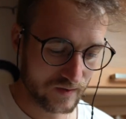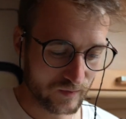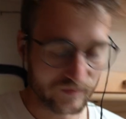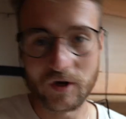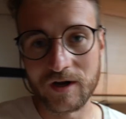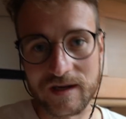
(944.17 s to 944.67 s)

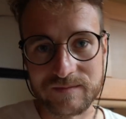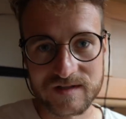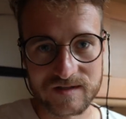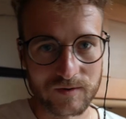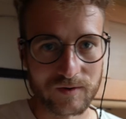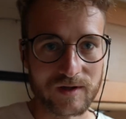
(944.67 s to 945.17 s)
We've got an
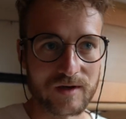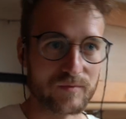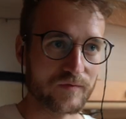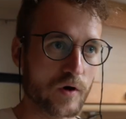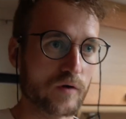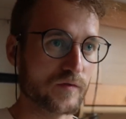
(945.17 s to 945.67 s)
empty toilet and
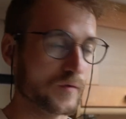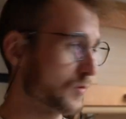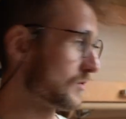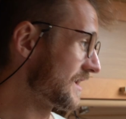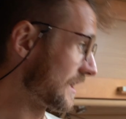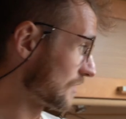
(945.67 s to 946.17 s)
we've got
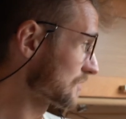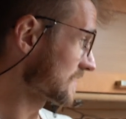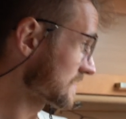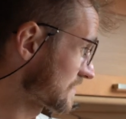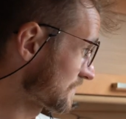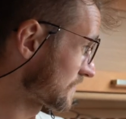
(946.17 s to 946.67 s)
full. It looked
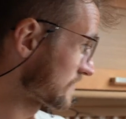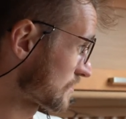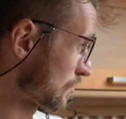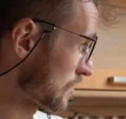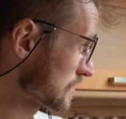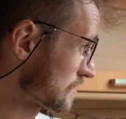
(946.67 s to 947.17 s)
as if there was
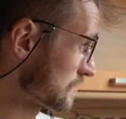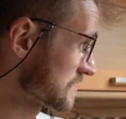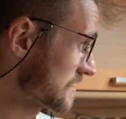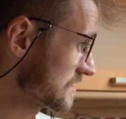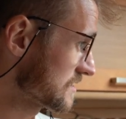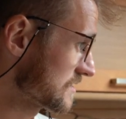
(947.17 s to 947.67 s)
a water
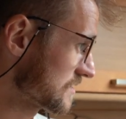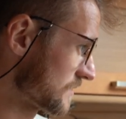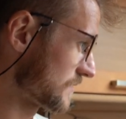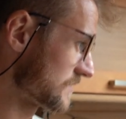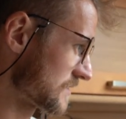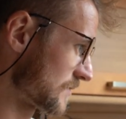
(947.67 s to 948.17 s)
hose actually, so
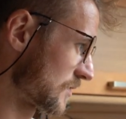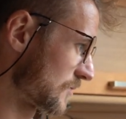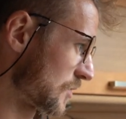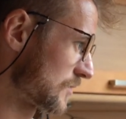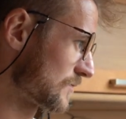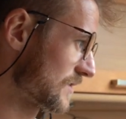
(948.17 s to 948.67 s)
maybe tomorrow
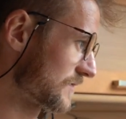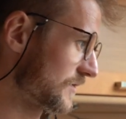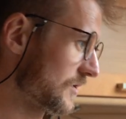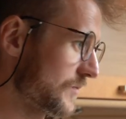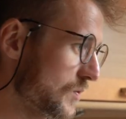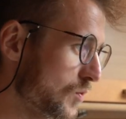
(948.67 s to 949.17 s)
morning we could Ooh,
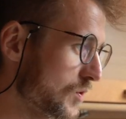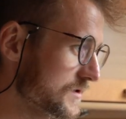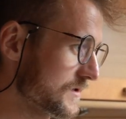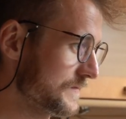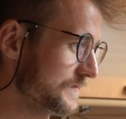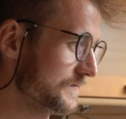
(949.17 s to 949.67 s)
fill up on
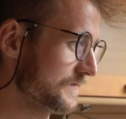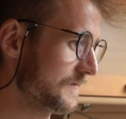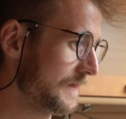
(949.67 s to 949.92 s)
water. Yes.